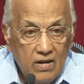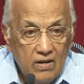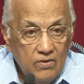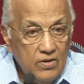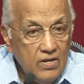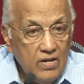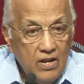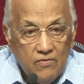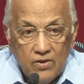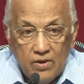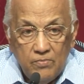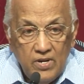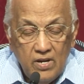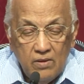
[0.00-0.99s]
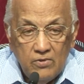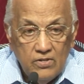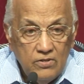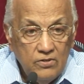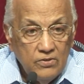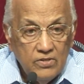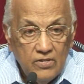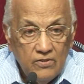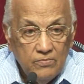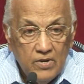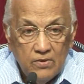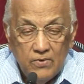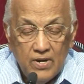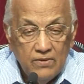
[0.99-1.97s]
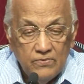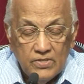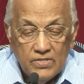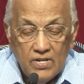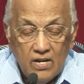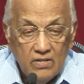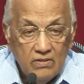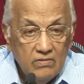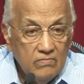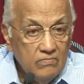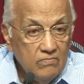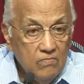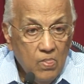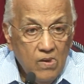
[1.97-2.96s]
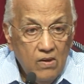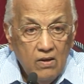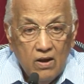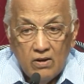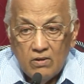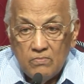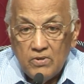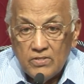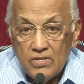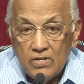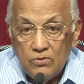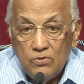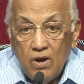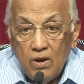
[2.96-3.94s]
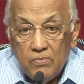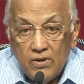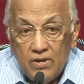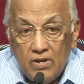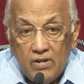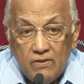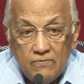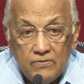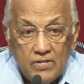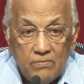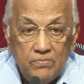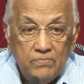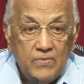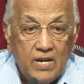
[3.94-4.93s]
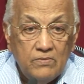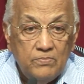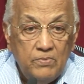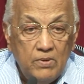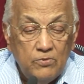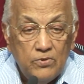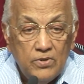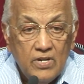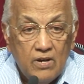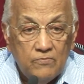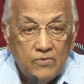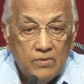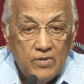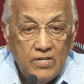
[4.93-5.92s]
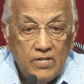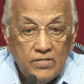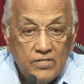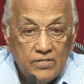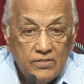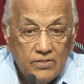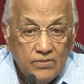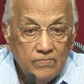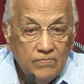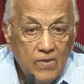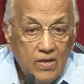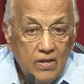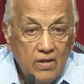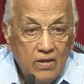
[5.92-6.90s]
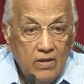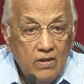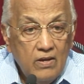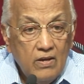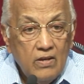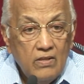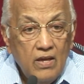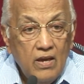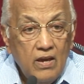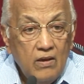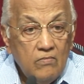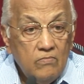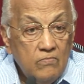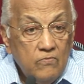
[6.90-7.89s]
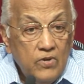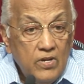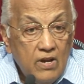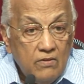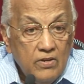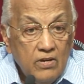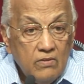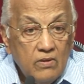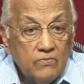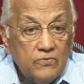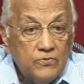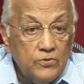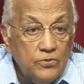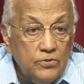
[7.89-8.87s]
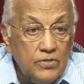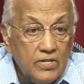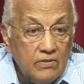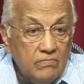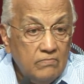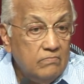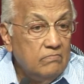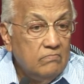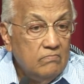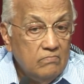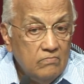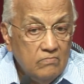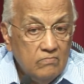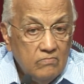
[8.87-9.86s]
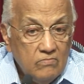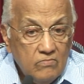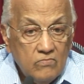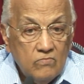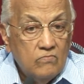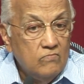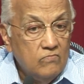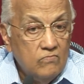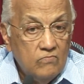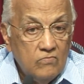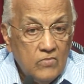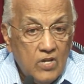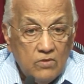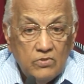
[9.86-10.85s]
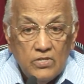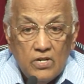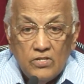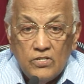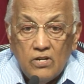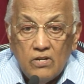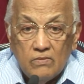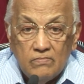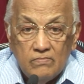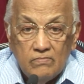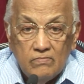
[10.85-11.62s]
we'd never have been able to do it if my wife was not 100% cooperative. Sometimes people would come from a distance and we'd have to give them food, and that was our job.